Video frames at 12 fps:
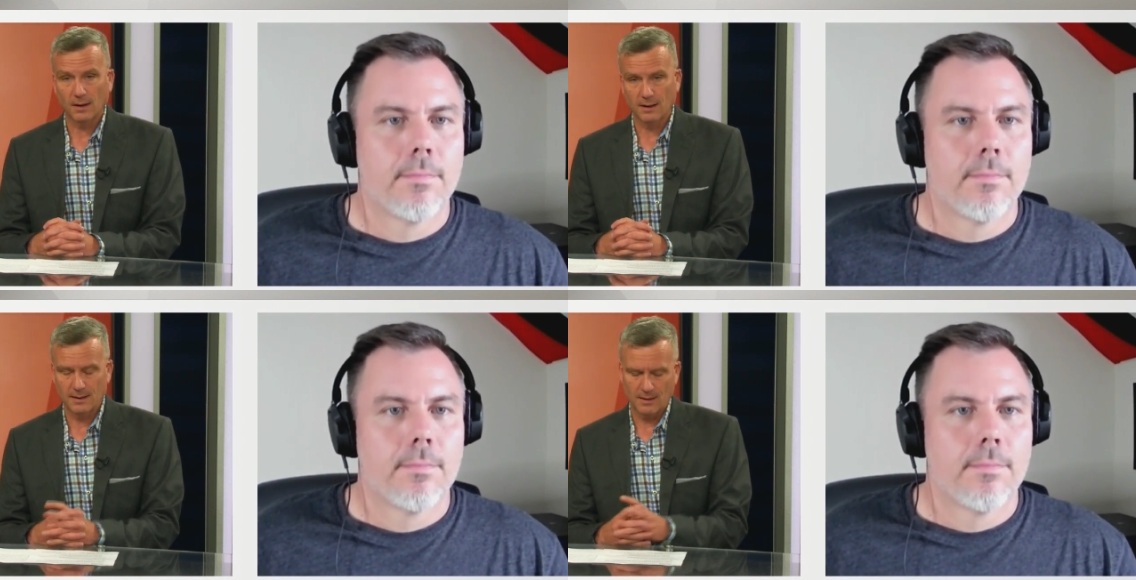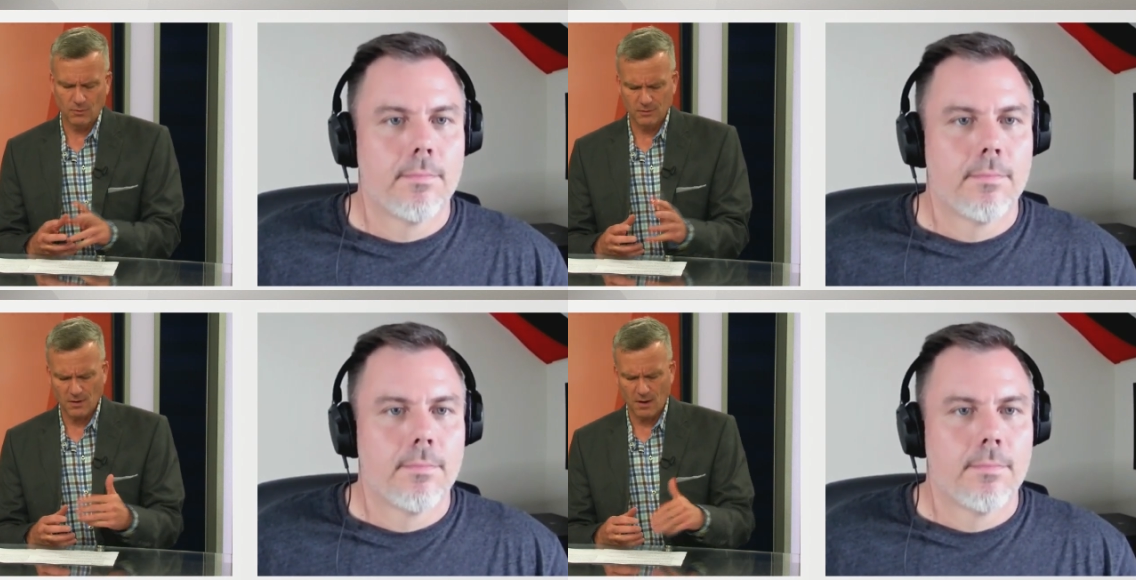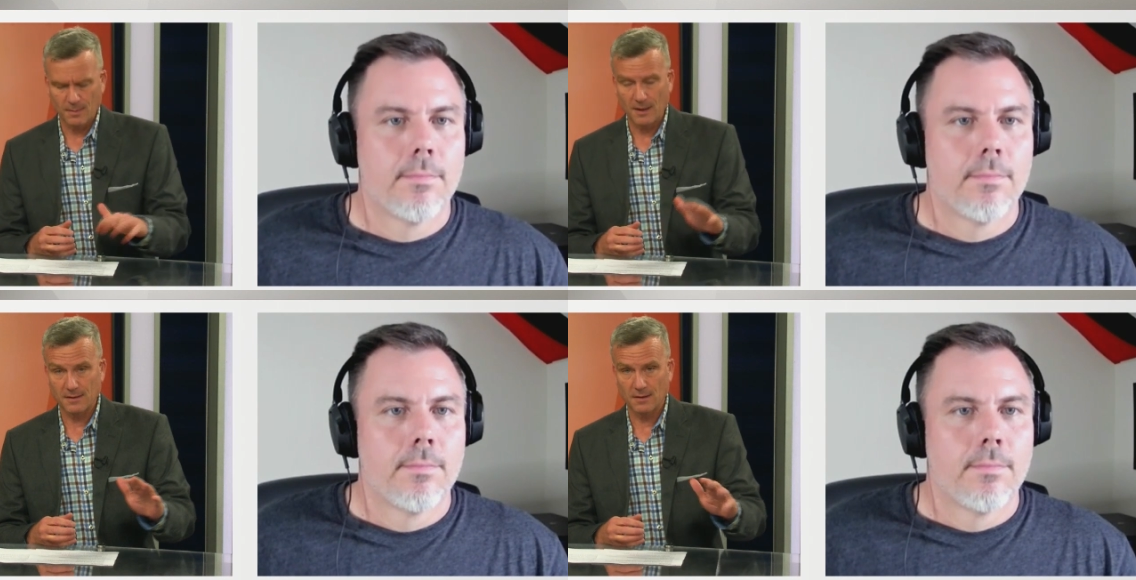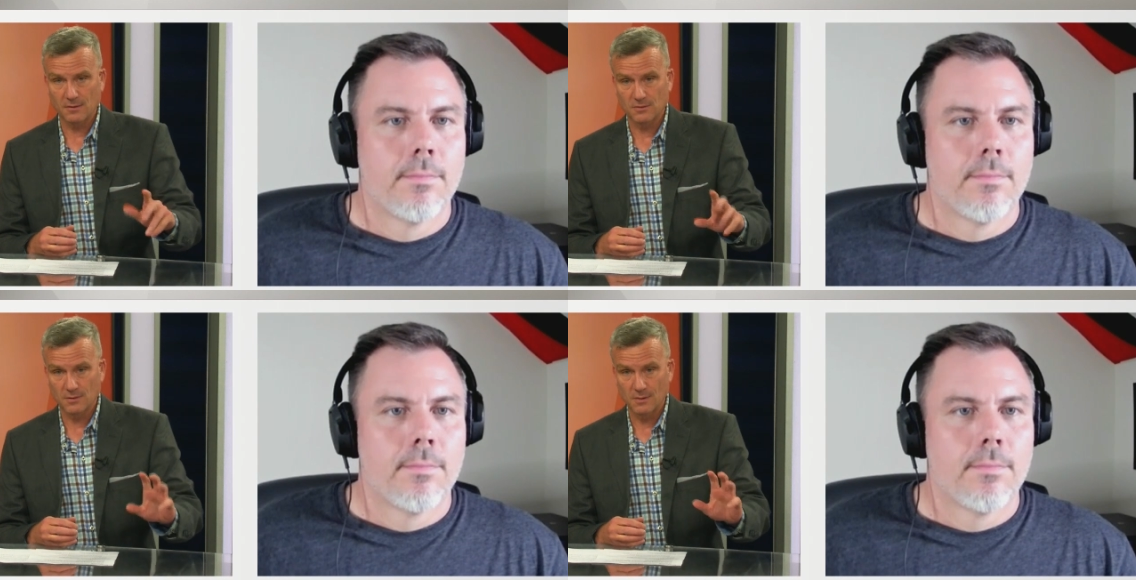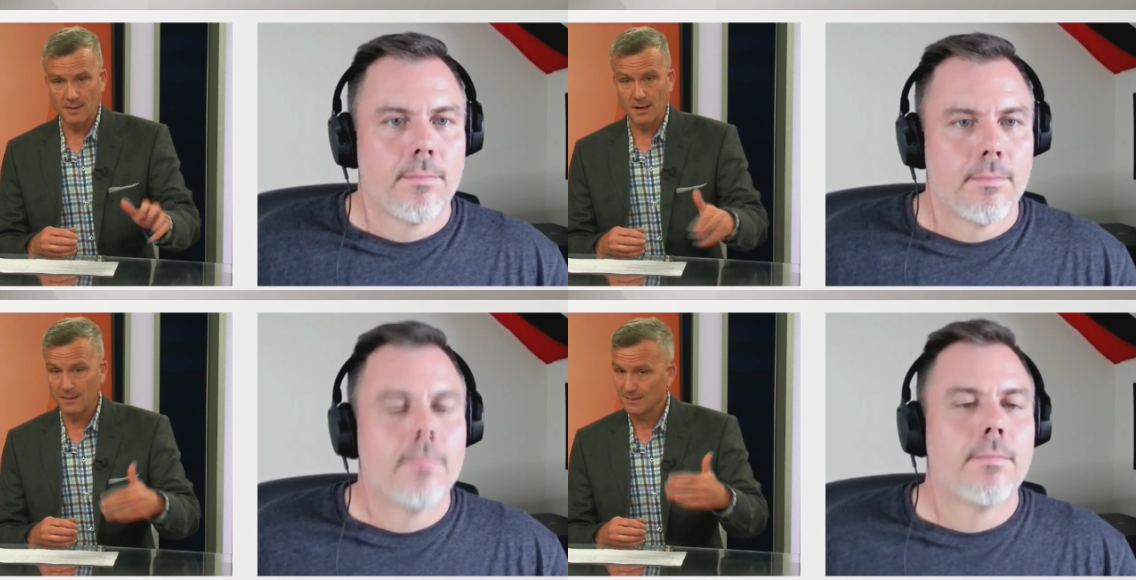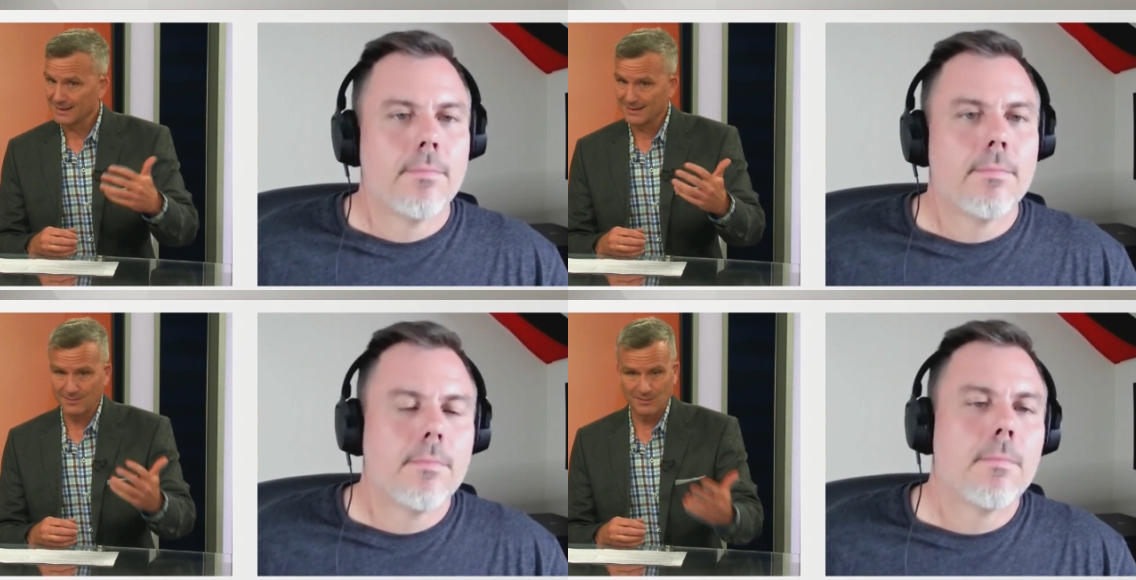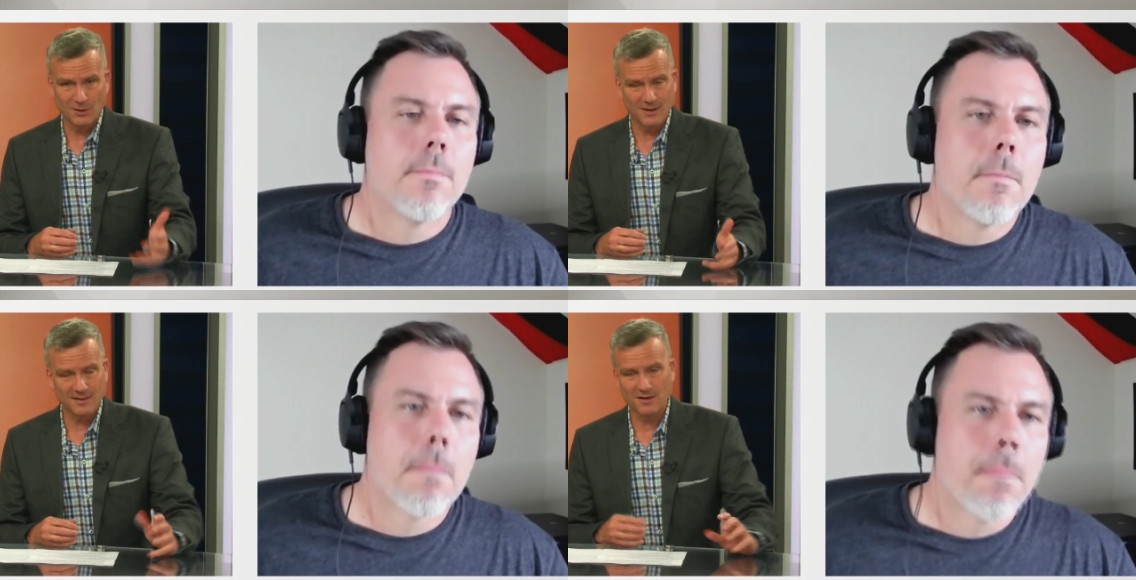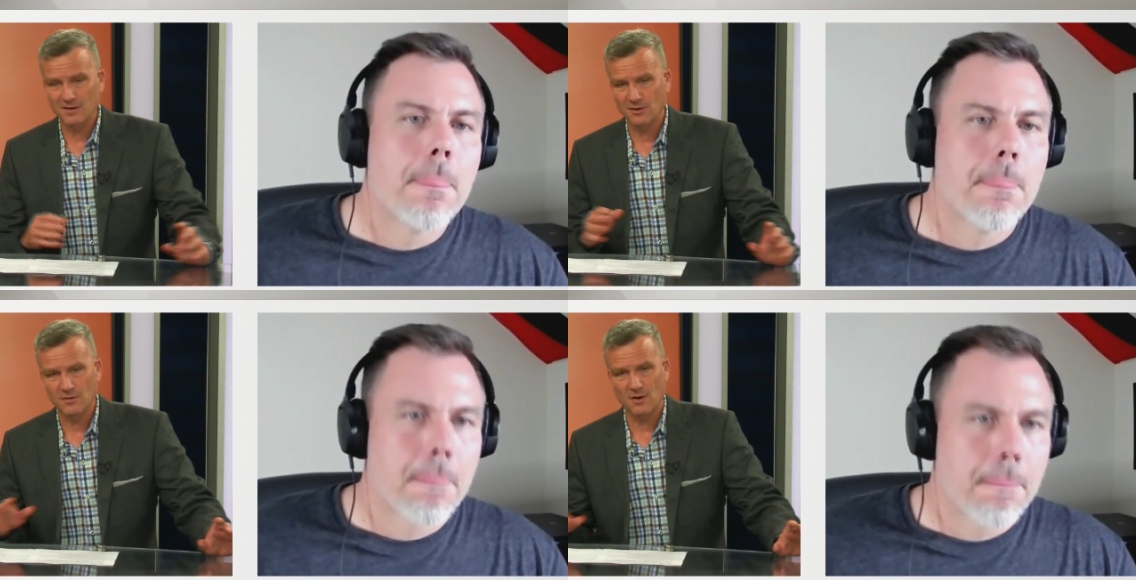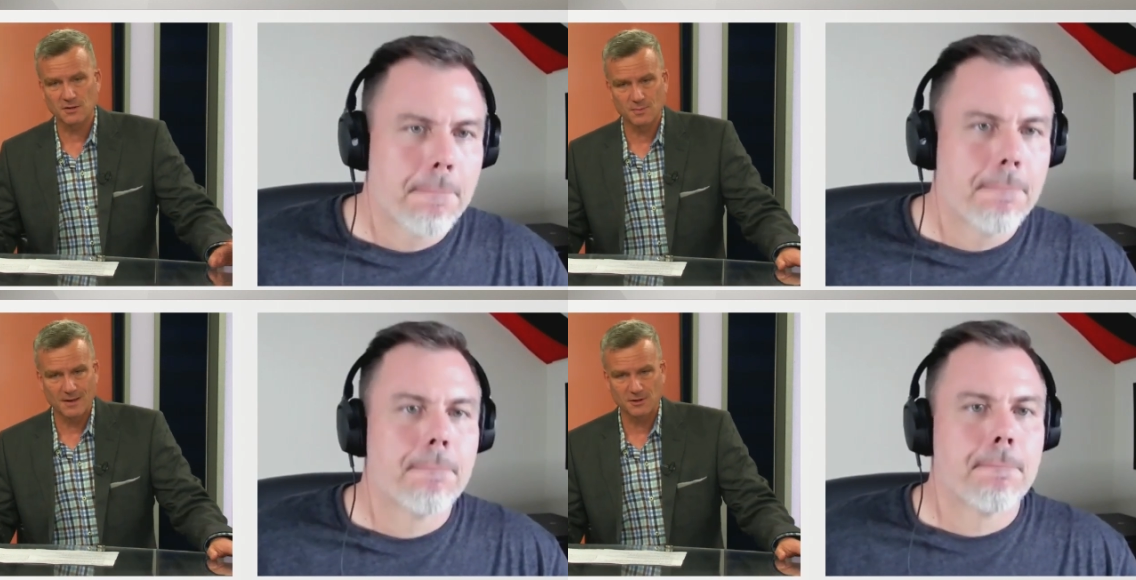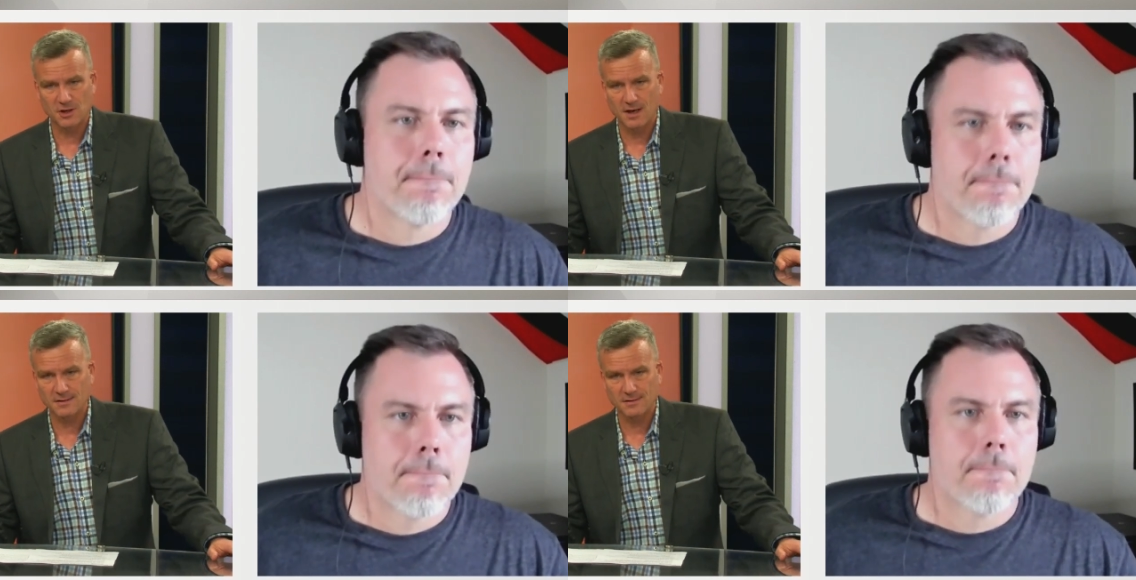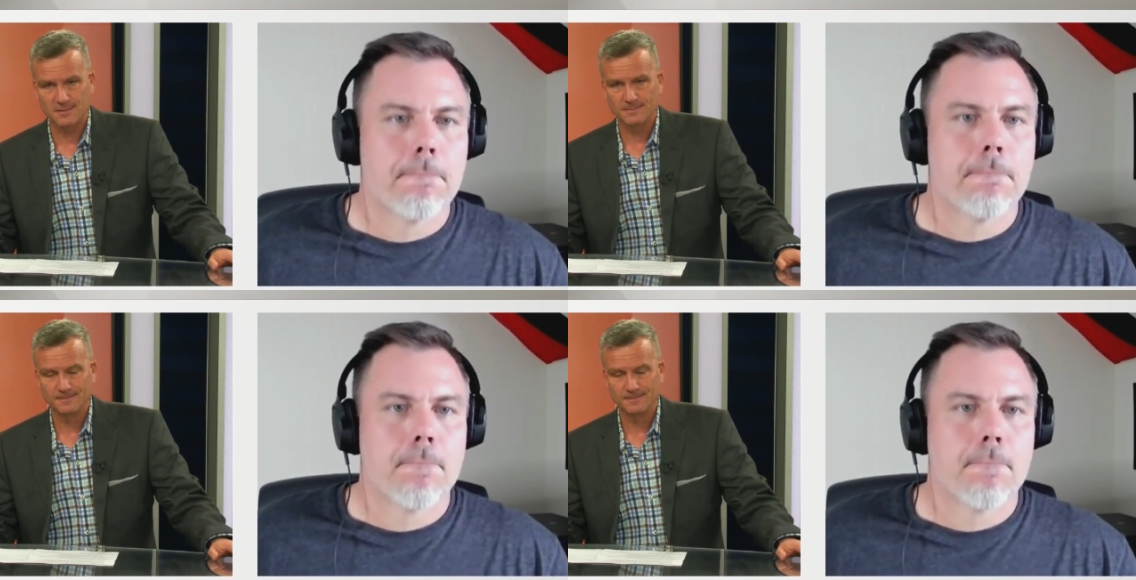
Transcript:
Speaker 1: And, and, we'll talk about the other two in a minute. What are you th- your thoughts about Johnson?